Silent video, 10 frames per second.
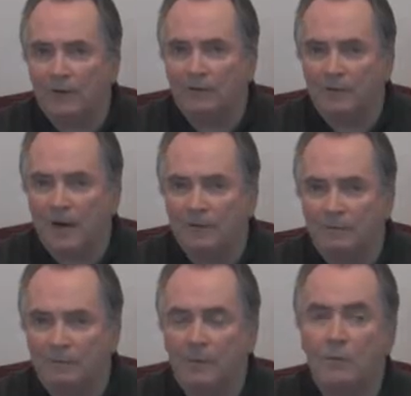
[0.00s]
sound
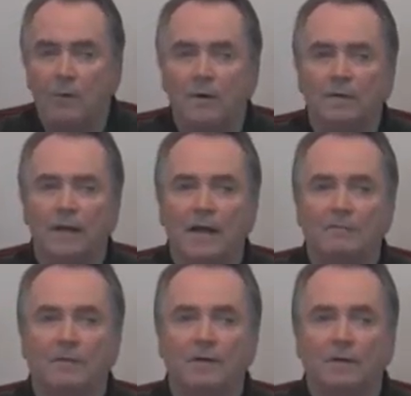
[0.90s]
doctrine, but wanting to
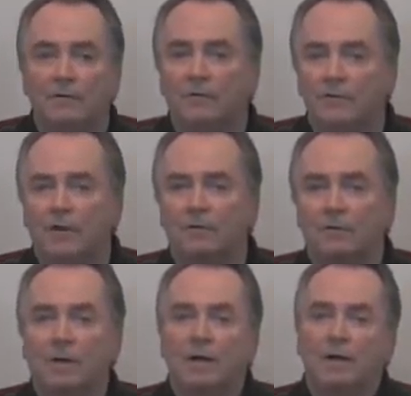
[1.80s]
have their ears
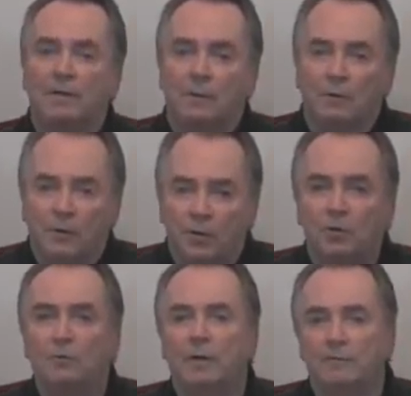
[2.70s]
tickled, they will
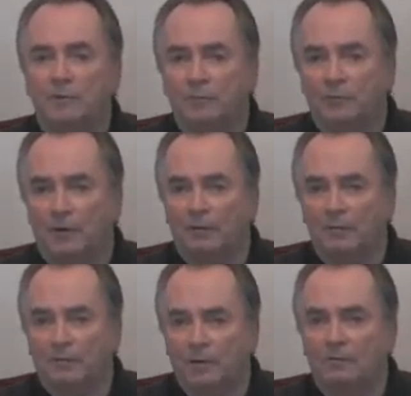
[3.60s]
accumulate for
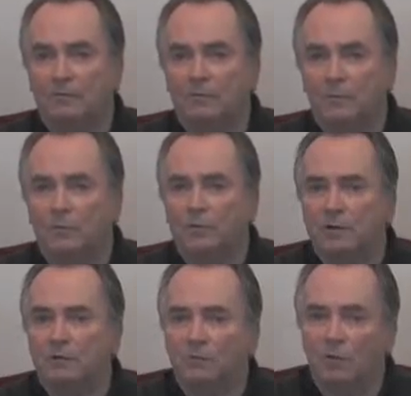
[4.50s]
themselves teachers who will
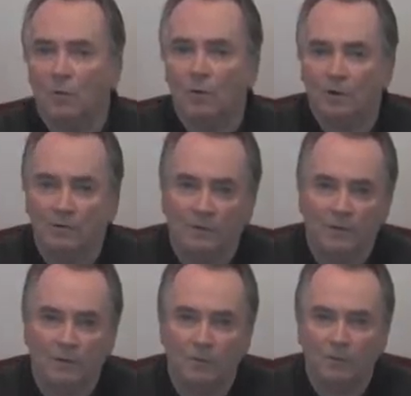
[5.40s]
teach according to
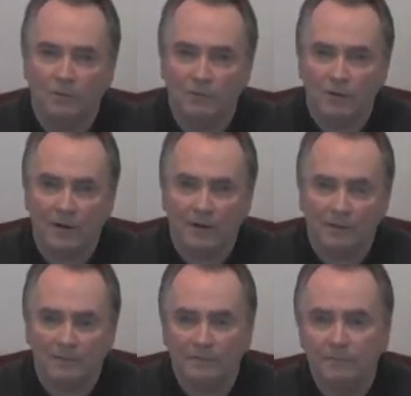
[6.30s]
their own
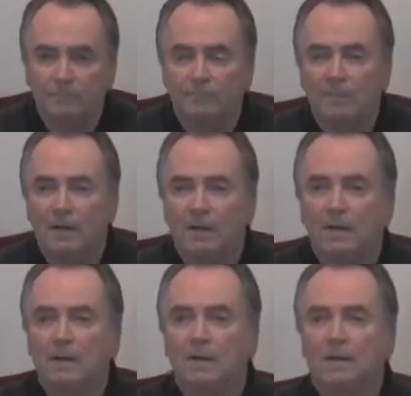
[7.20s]
desires.
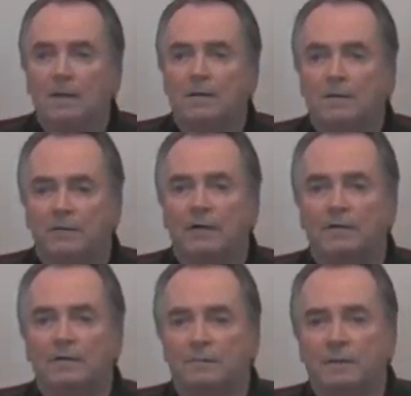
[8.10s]
The
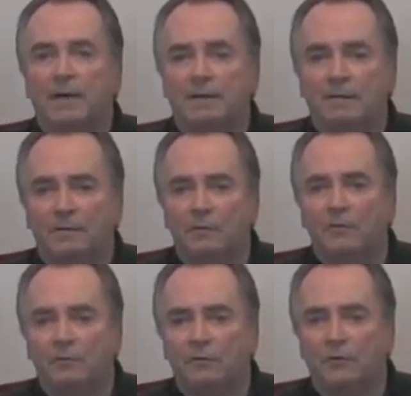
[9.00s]
zealots picked
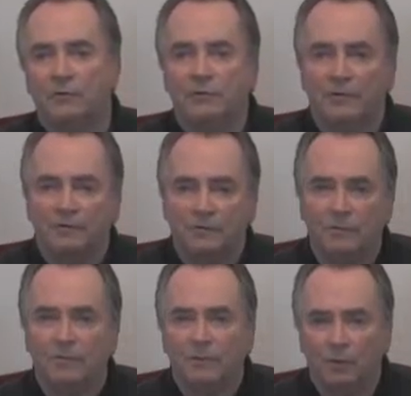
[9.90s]
those verses that
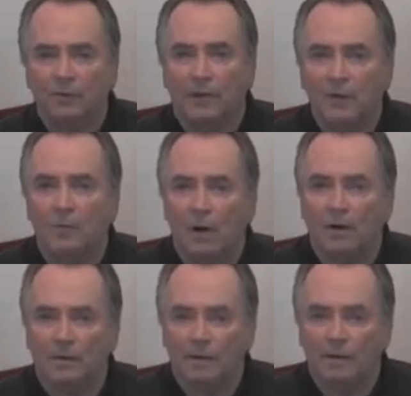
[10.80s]
suited what they
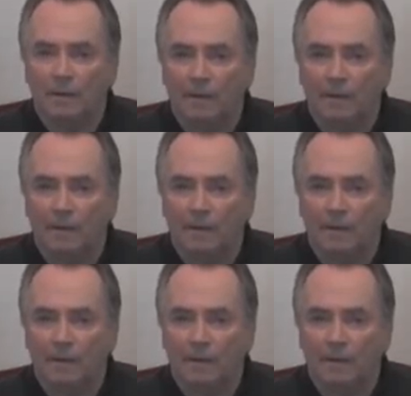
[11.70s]
wanted.